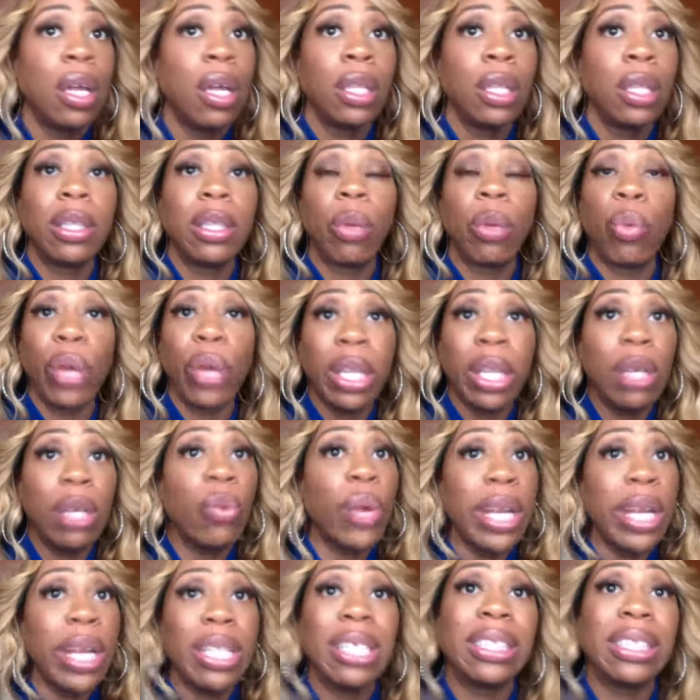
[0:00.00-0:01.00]
to really
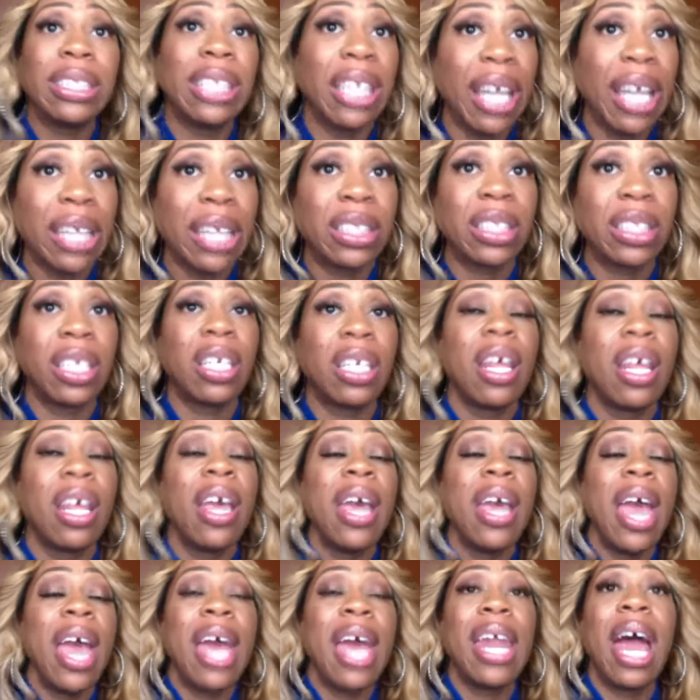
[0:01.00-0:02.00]
win this election.
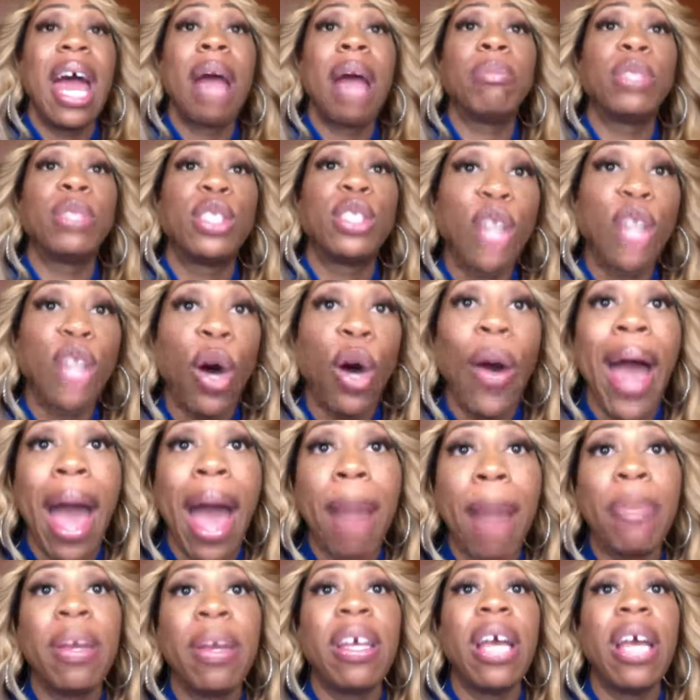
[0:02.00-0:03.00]
And I'm so
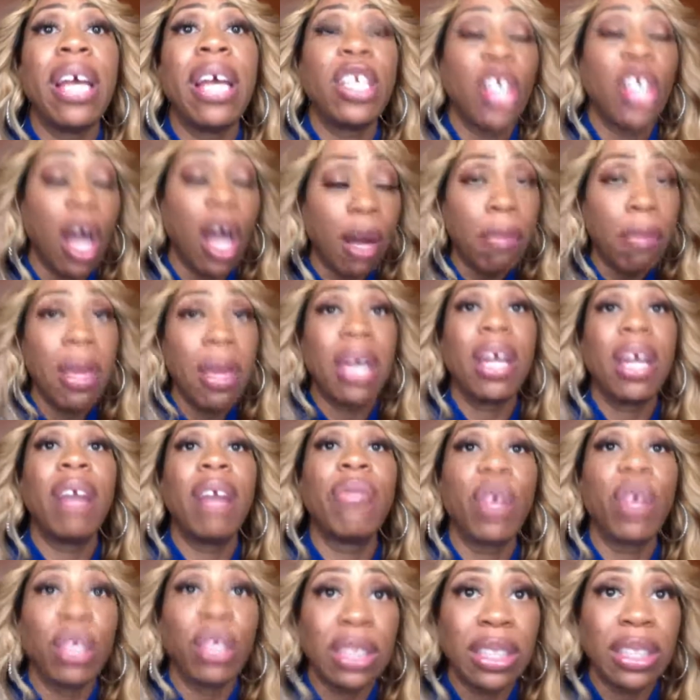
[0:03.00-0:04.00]
happy a young man of
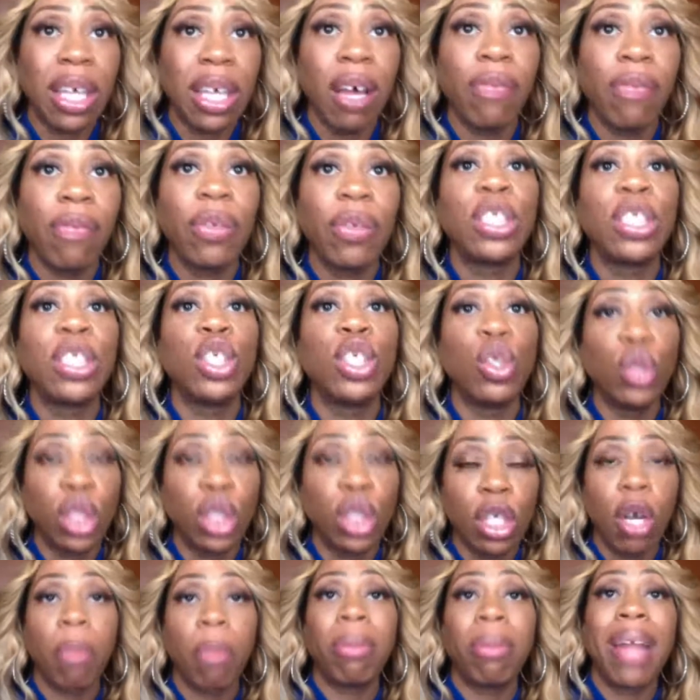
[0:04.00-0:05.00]
yourself is using
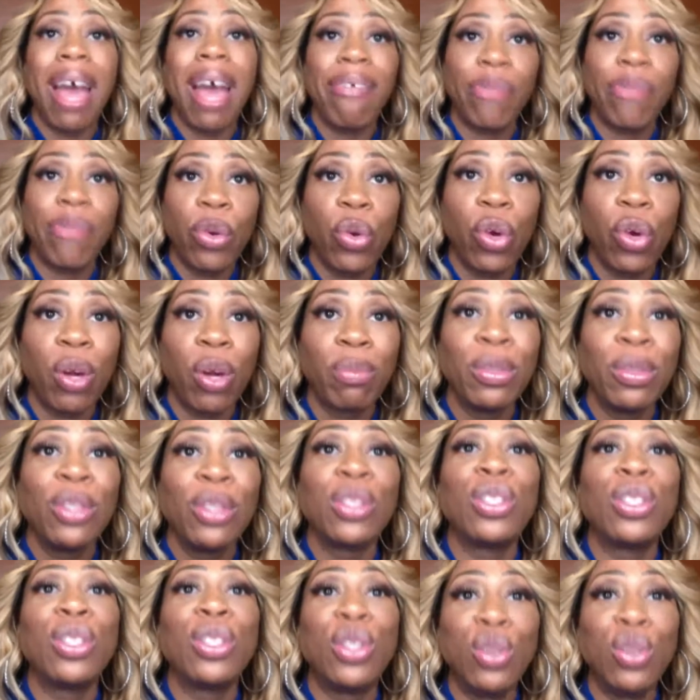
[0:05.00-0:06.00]
your platform
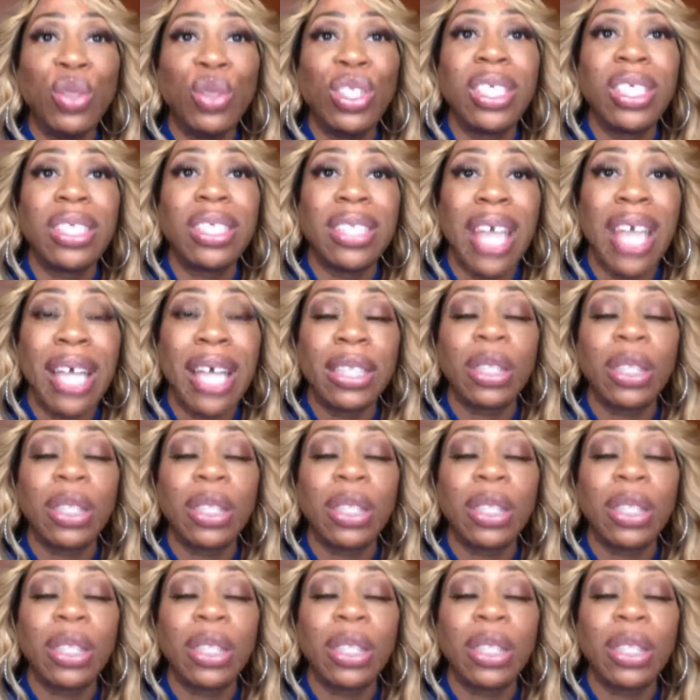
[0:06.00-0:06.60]
to do just that.